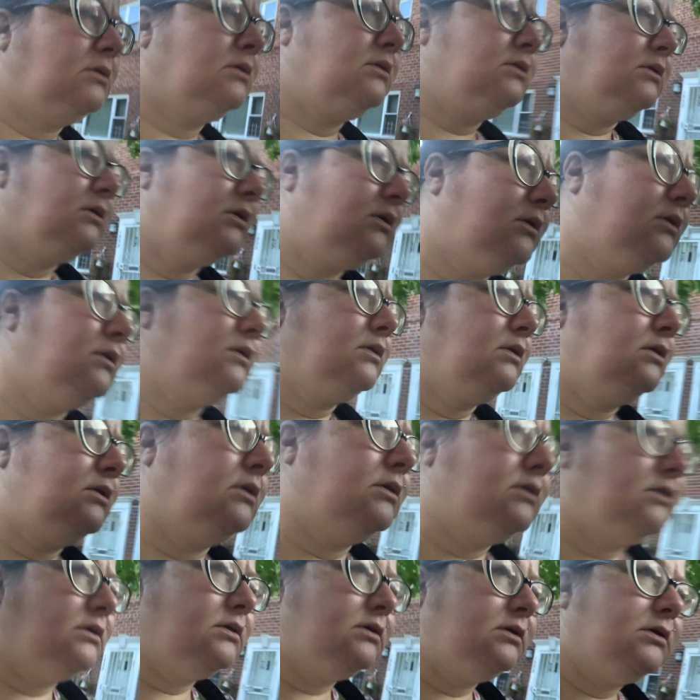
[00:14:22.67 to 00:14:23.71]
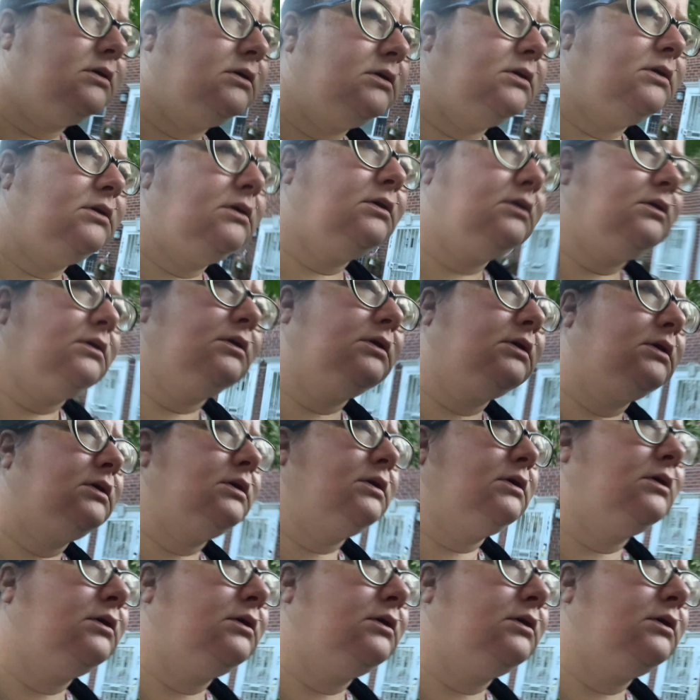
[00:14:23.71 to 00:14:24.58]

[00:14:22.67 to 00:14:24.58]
(silence)